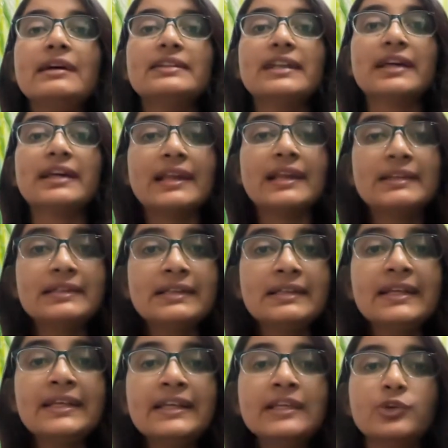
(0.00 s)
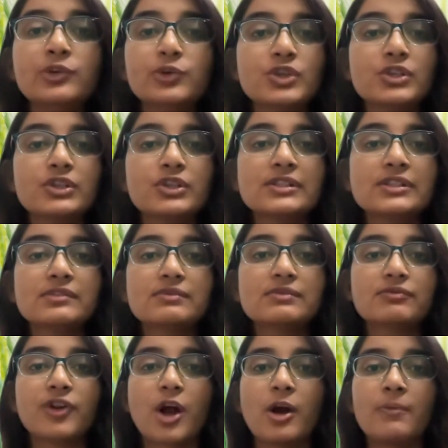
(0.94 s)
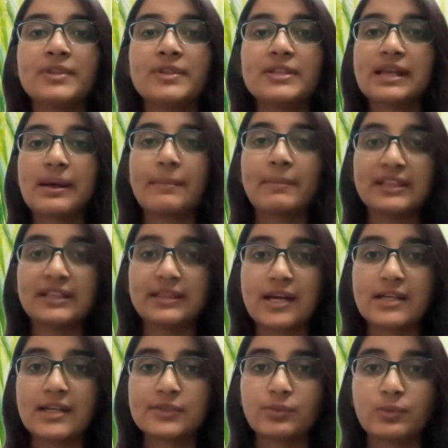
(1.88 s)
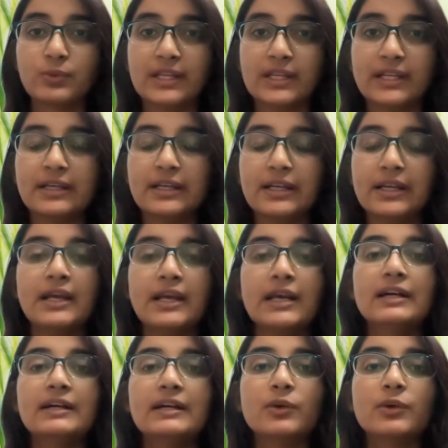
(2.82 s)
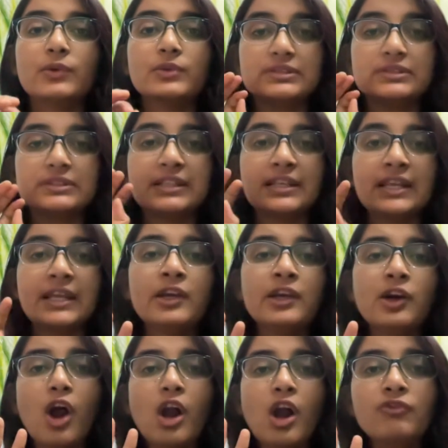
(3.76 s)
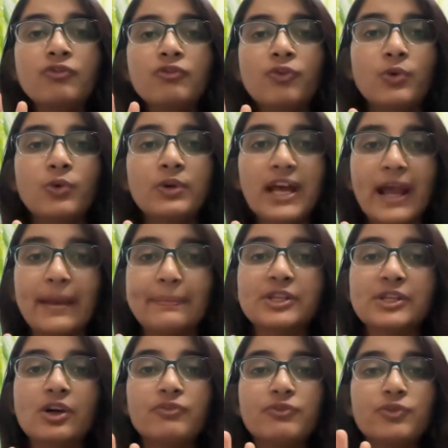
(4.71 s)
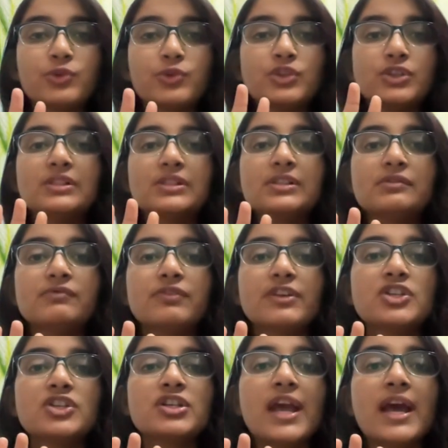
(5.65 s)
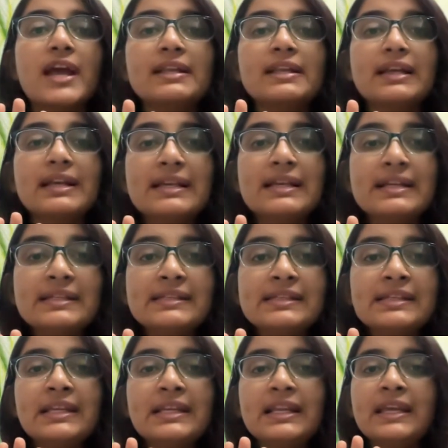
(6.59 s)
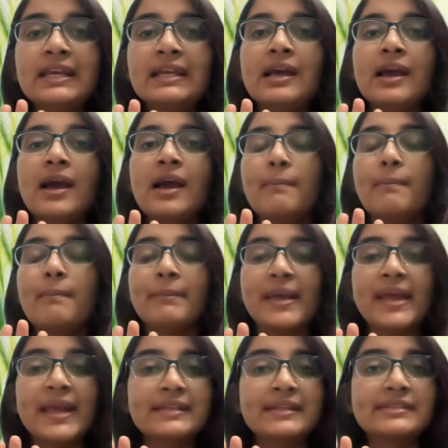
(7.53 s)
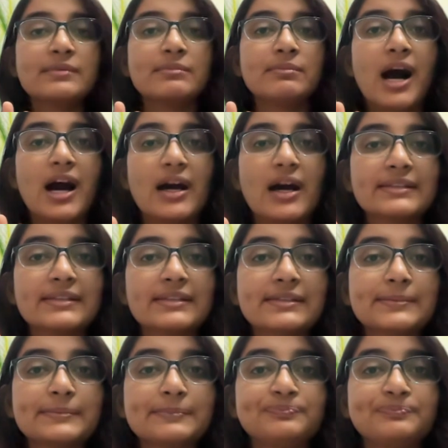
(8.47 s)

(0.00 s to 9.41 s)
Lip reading: directly questions from the Samhitas only. 3 or 4 types of questions which can easily make the marks.